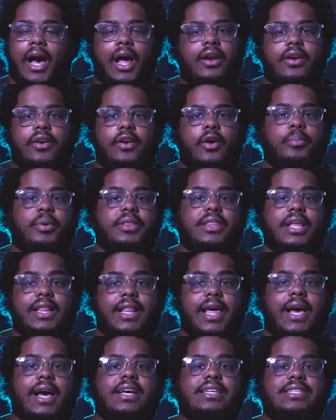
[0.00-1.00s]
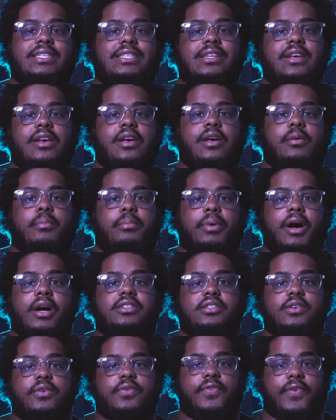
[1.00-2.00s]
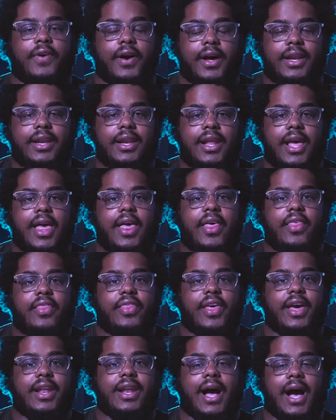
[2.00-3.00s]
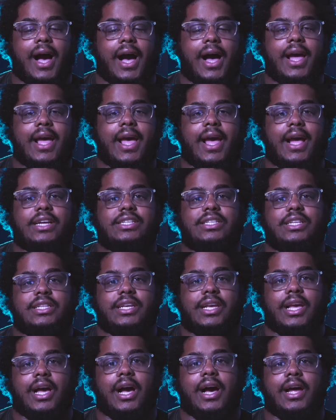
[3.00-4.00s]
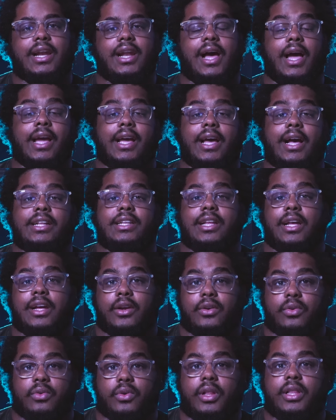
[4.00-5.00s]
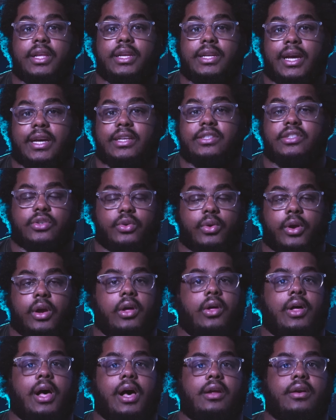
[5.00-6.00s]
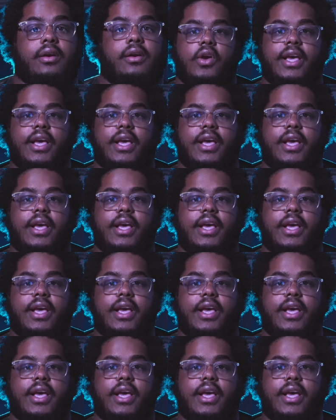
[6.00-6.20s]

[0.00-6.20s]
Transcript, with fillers: I don't know, but the last Box of Fun that I actually got, I got a really nice Grail out of it.